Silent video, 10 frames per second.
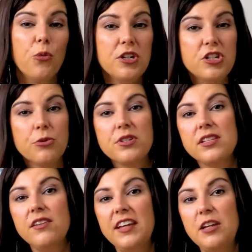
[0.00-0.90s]
Once you
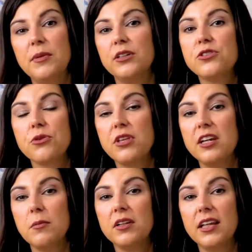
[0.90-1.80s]
receive emails through the
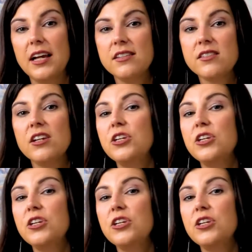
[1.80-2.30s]
MLS,